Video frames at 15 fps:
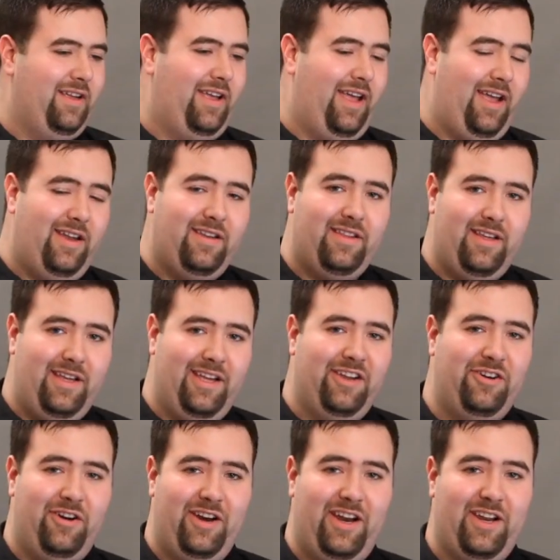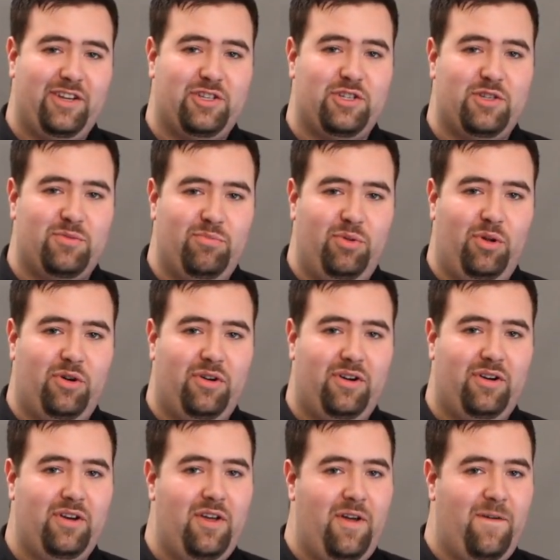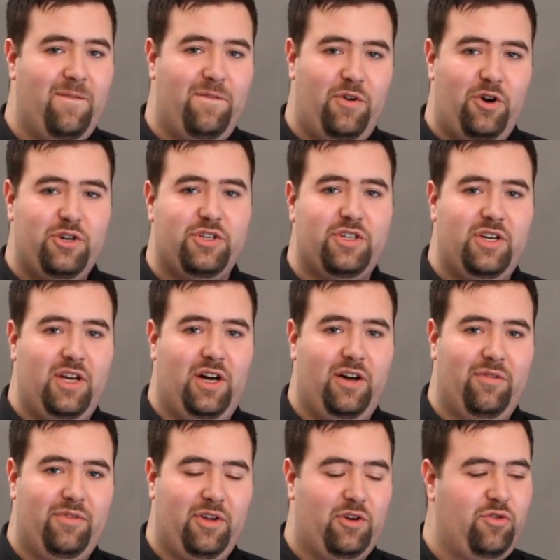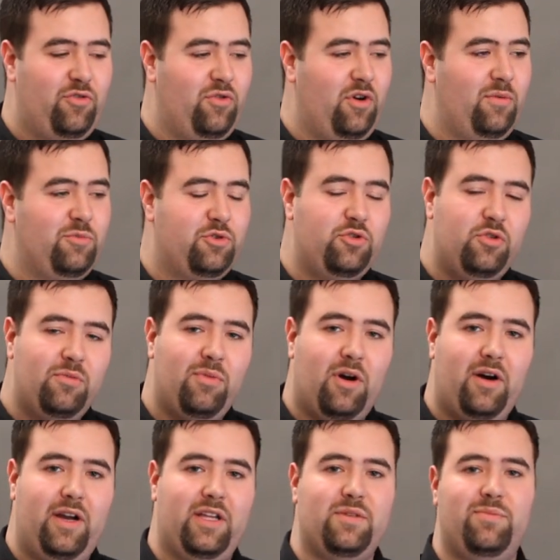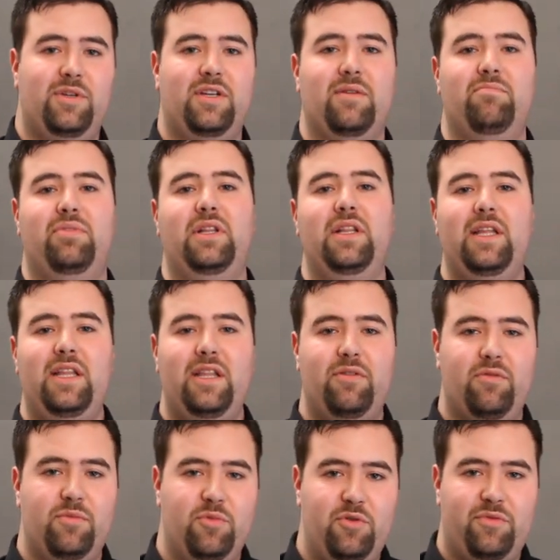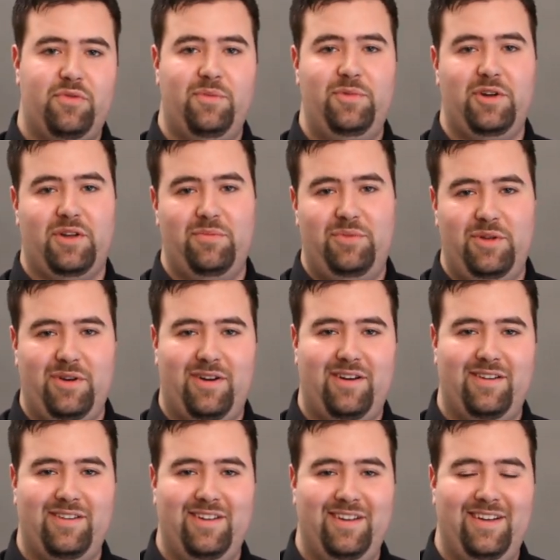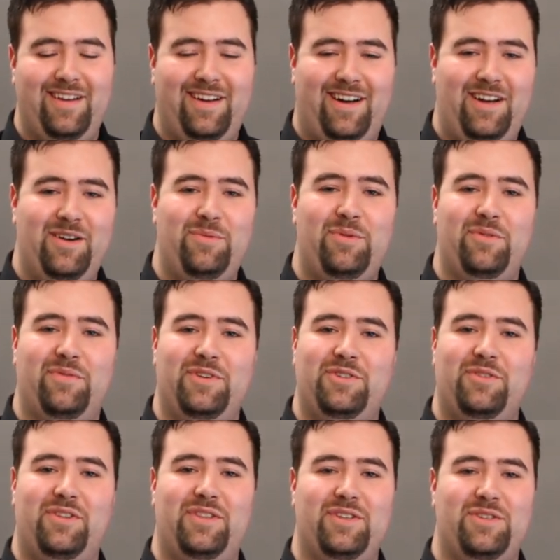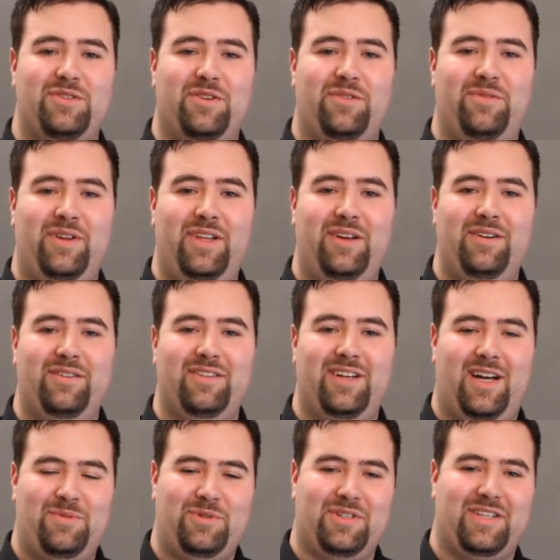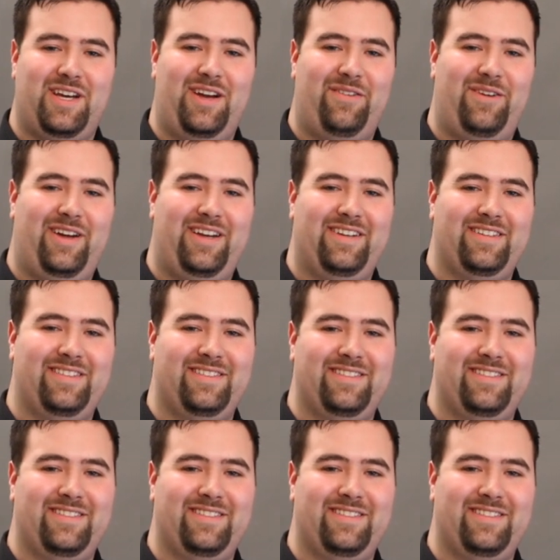And the Internet Explorer version of the Chrome toolbar has been completely removed from your computer. I hope you've enjoyed this short video. I'm Josiah Rea.